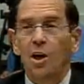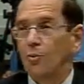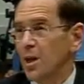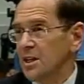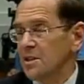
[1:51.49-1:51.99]

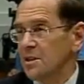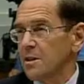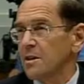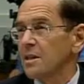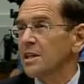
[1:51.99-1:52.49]
arrest,
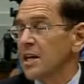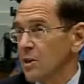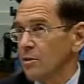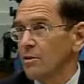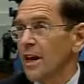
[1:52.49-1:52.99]

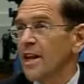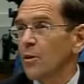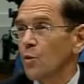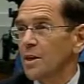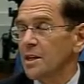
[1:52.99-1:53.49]
kill
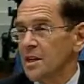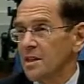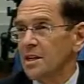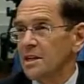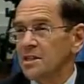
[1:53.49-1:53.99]
anyone he
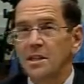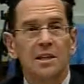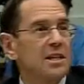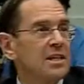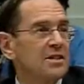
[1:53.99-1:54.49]
thinks
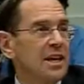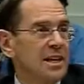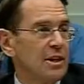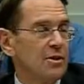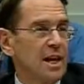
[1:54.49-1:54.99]
is
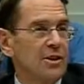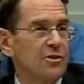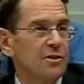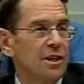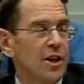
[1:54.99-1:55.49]
an
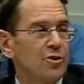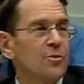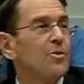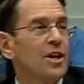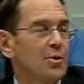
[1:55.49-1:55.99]
international
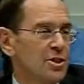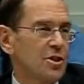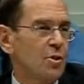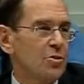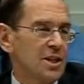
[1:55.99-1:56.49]
terrorism. There is
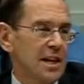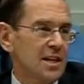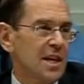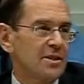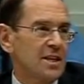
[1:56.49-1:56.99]
no
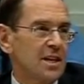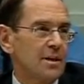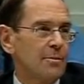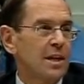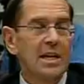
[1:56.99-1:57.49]
second guessing him.